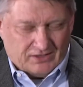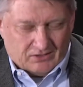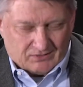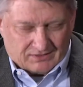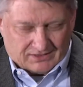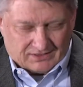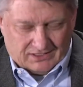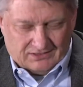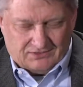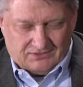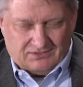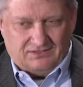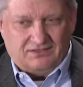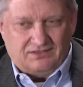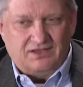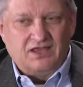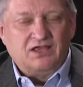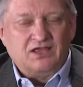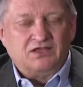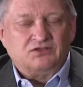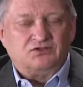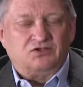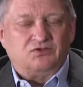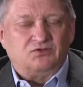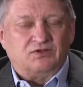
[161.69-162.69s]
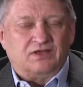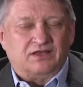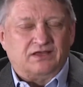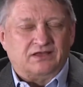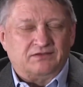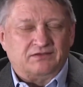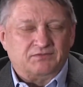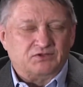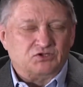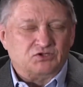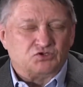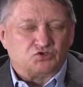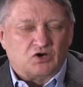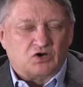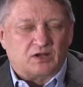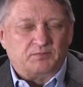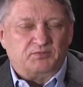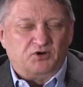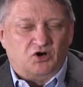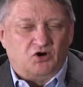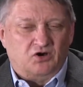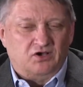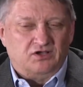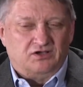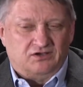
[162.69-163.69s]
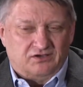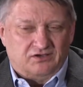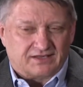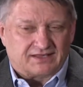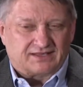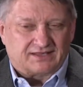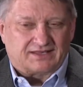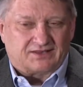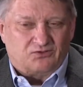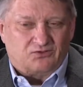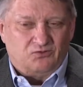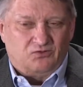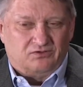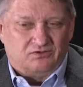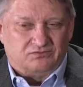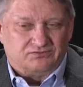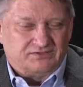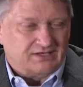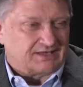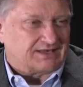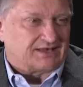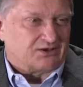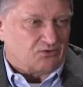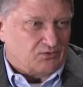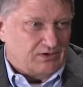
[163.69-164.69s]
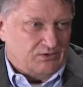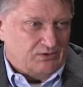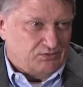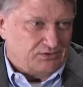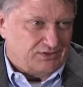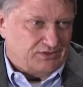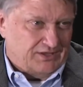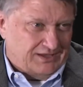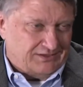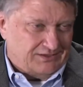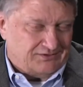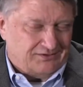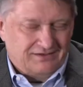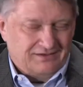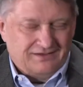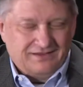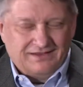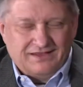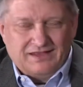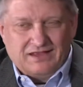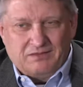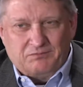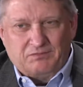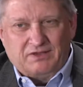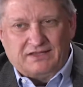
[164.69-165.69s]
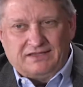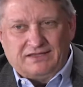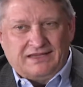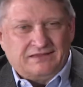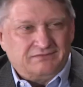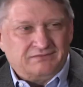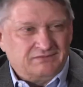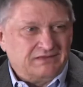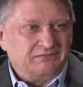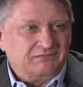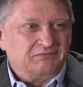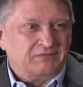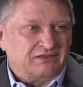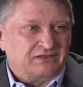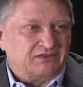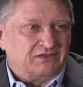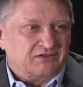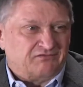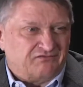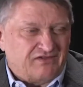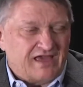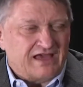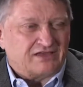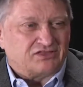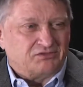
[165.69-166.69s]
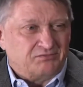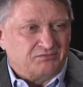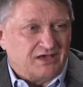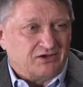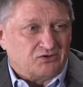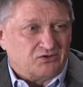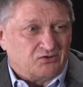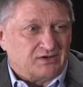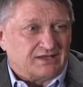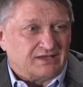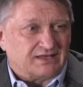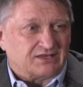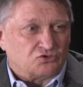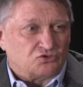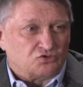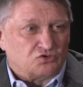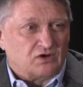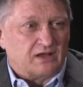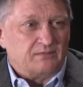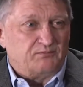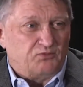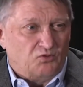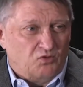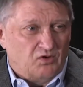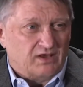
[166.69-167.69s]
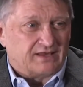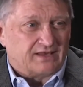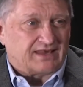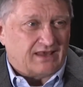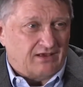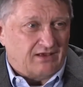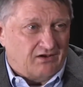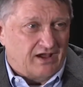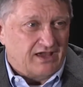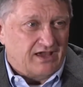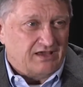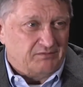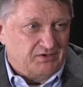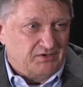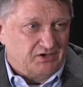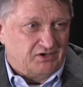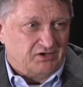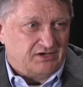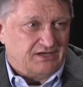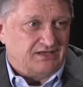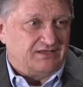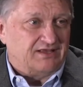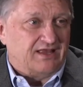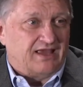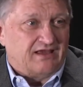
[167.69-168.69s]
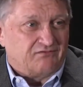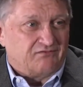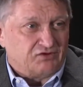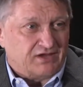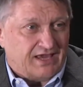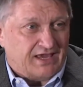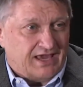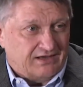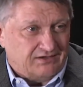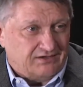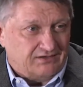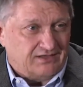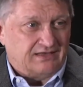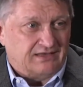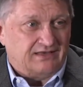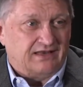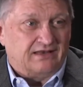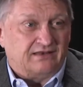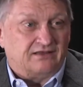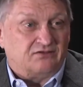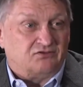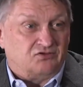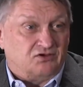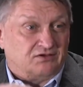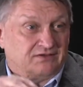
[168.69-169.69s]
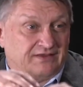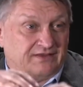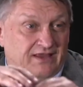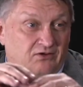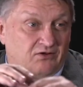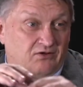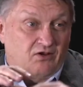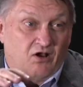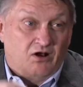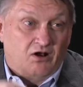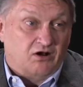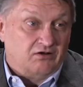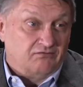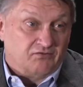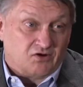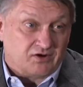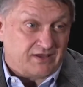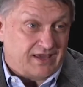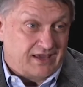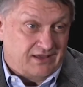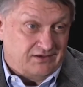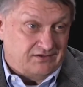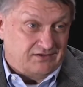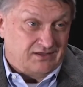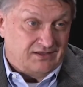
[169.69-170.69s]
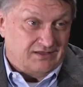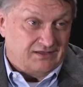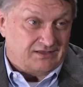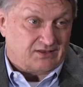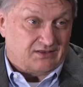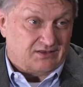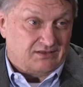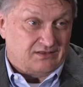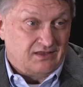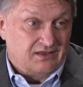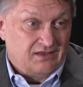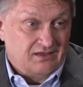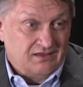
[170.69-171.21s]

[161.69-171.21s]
Trump loyalists will disagree with that. But the fact of the matter is Trump was a liability to every candidate, and it took down all of our candidates